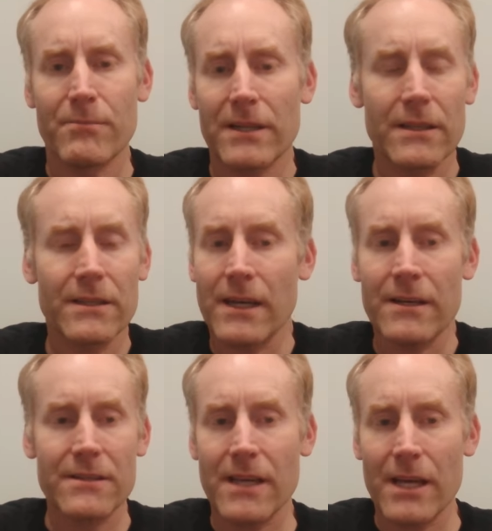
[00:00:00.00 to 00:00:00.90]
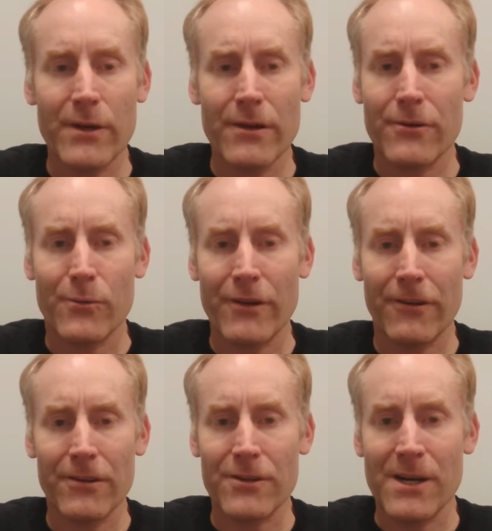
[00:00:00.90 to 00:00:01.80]
But in the end of the day, we, we
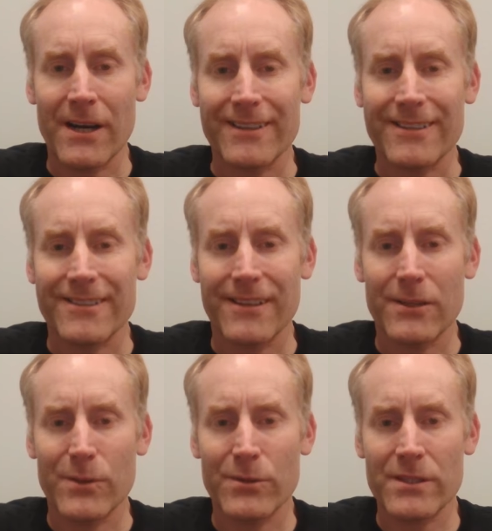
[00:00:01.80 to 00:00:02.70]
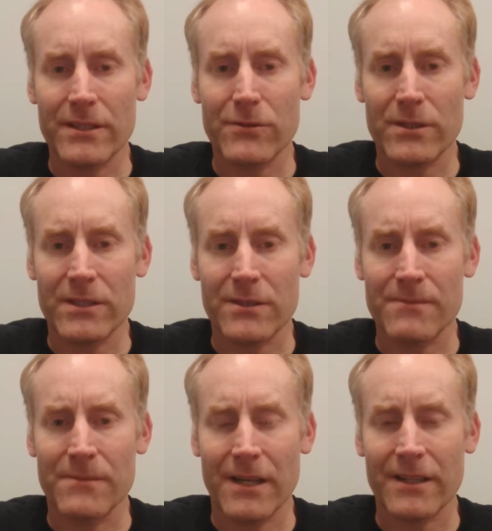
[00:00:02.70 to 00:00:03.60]
follow the market, right? We will deliver what the
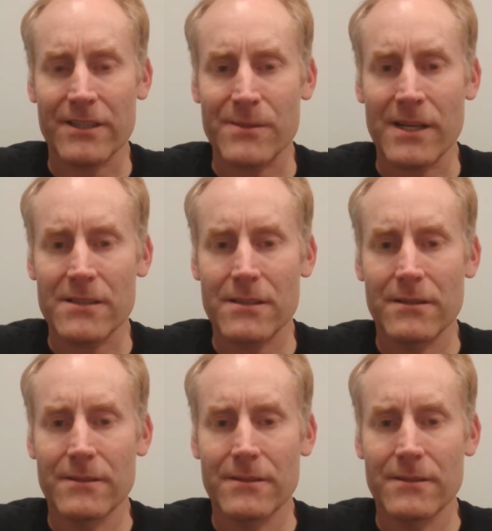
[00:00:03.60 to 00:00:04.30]
market demands.